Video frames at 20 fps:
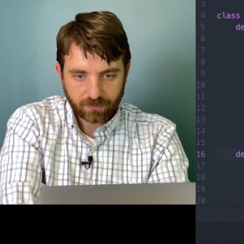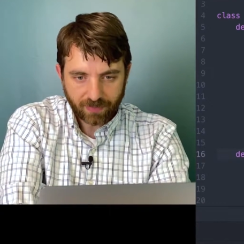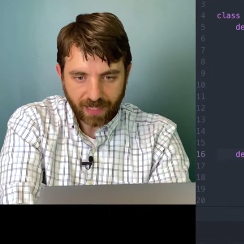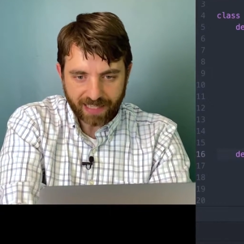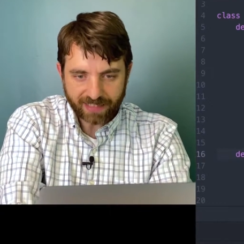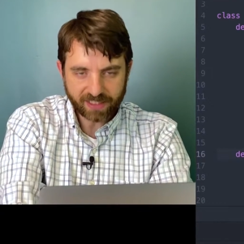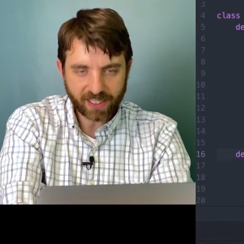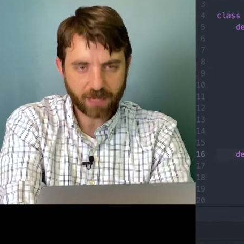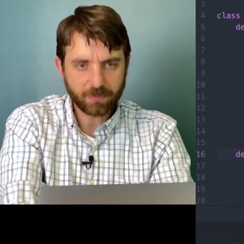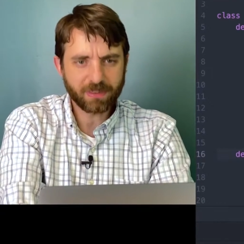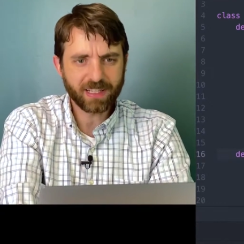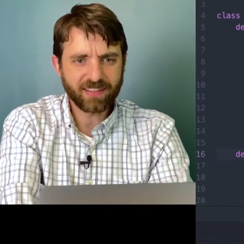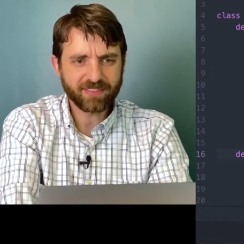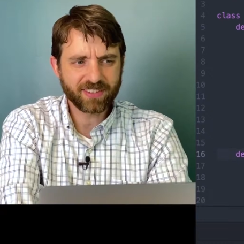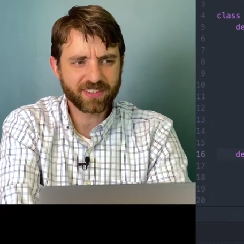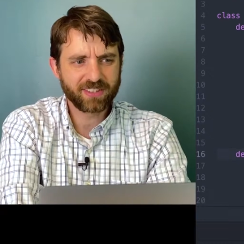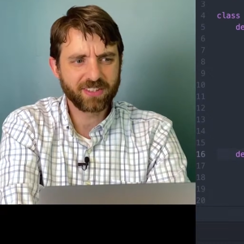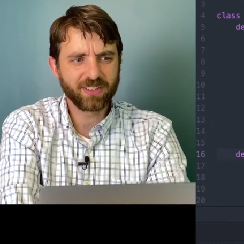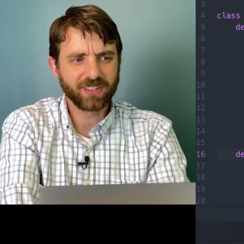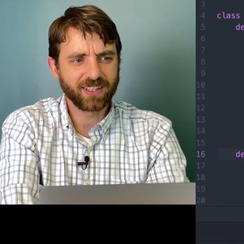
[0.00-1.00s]
Actually, I'm going to have
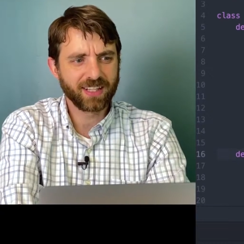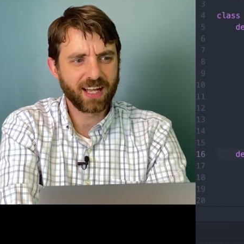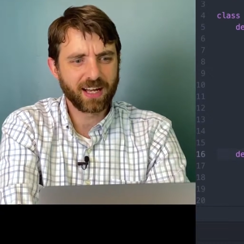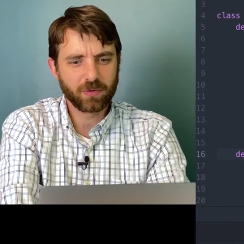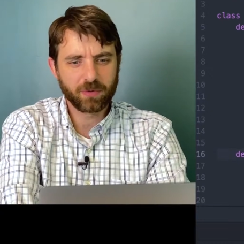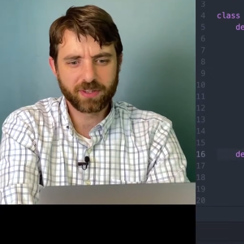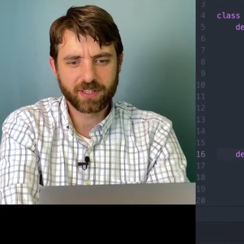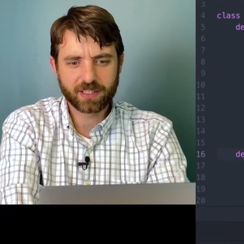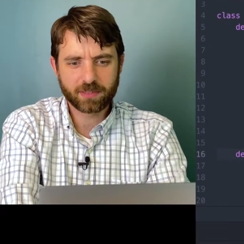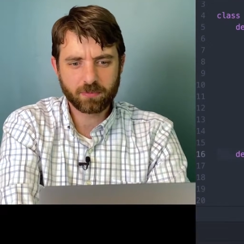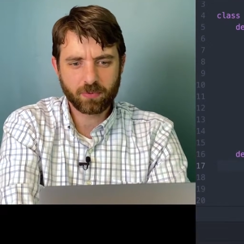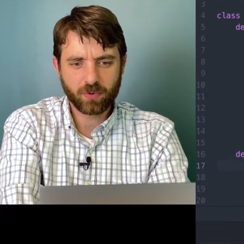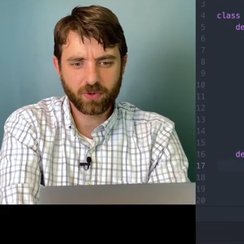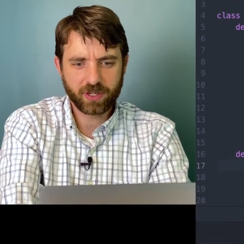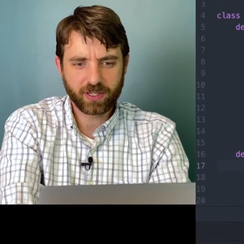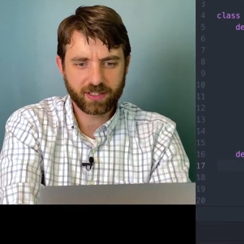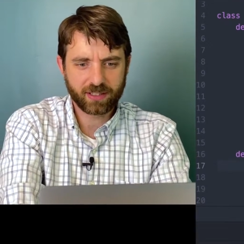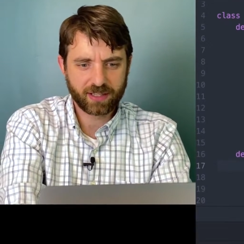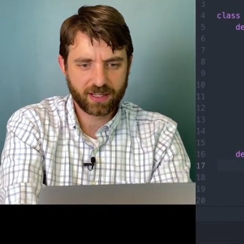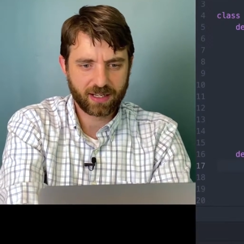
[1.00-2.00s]
to deal a lot with this
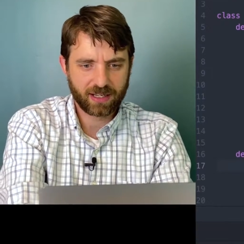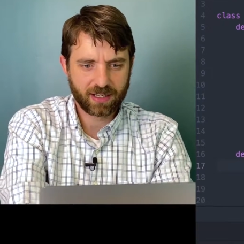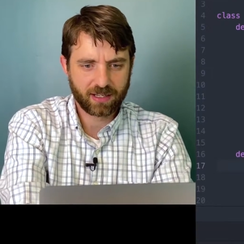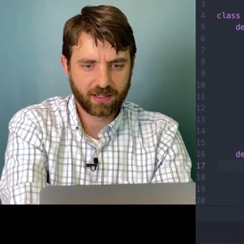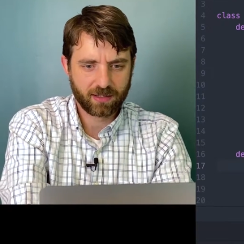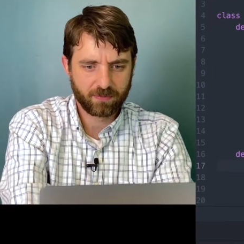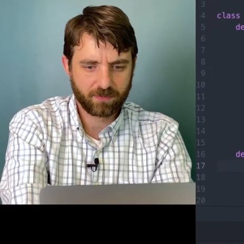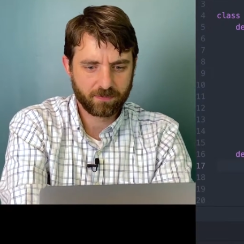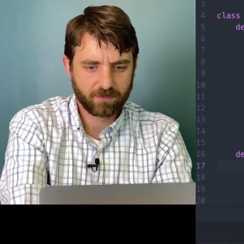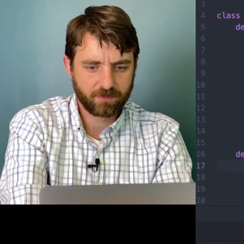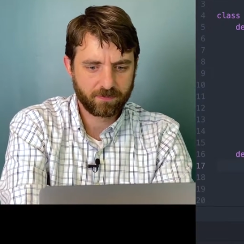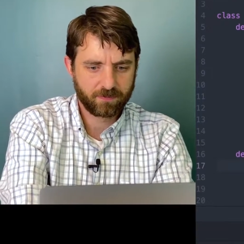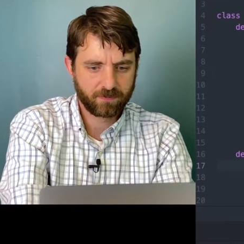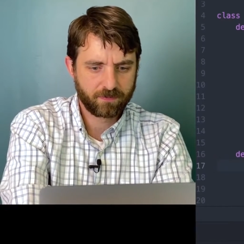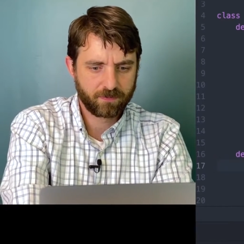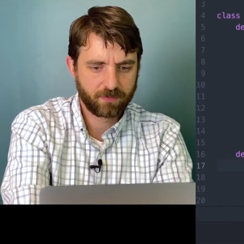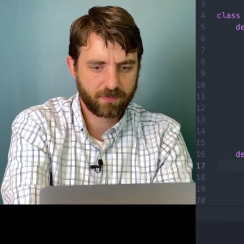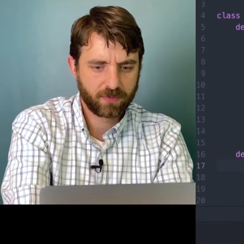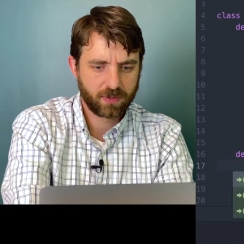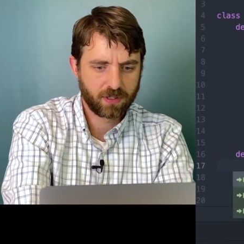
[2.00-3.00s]
point. I'm
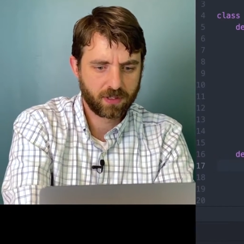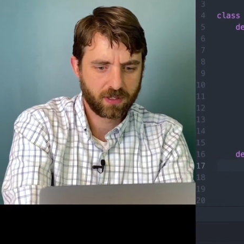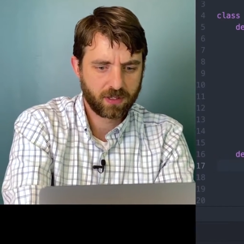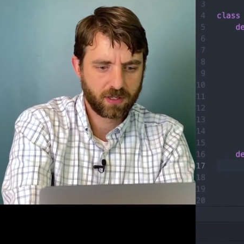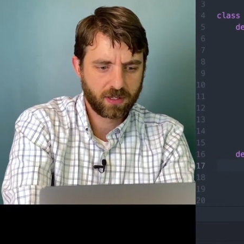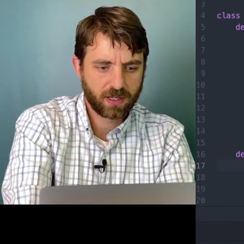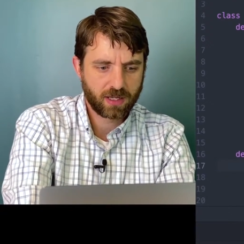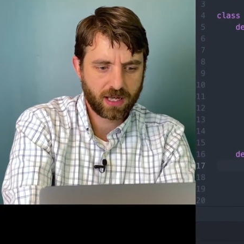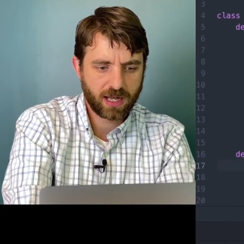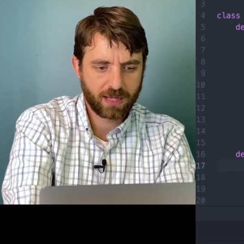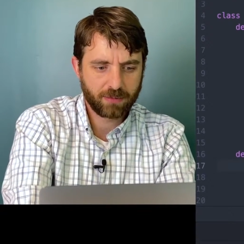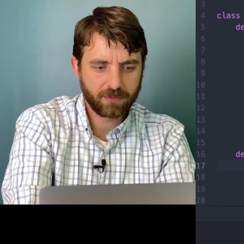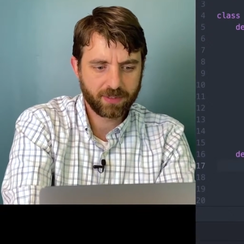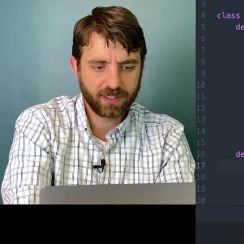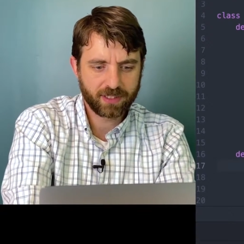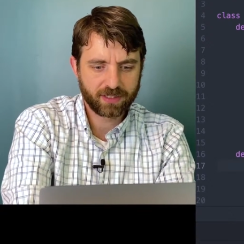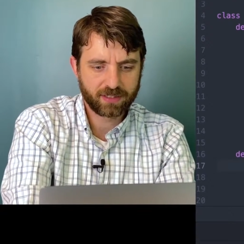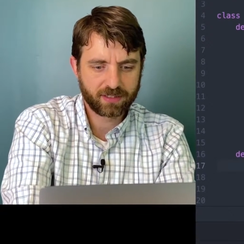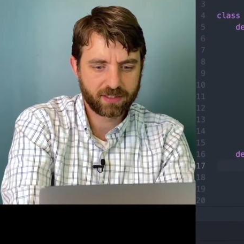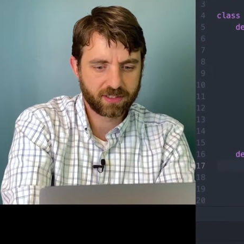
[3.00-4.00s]
going
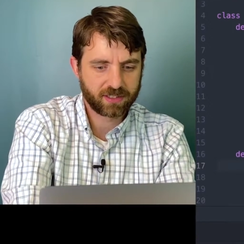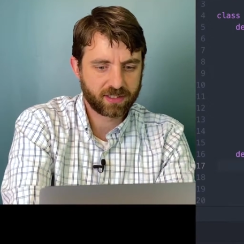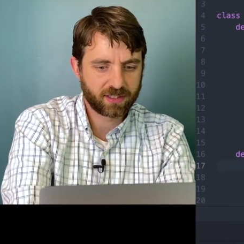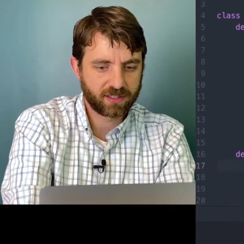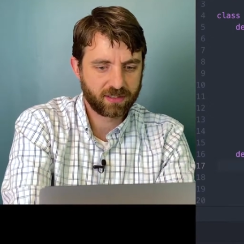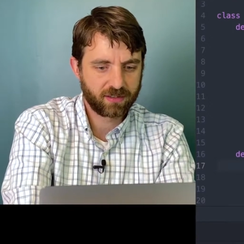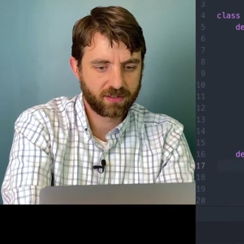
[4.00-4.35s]
to just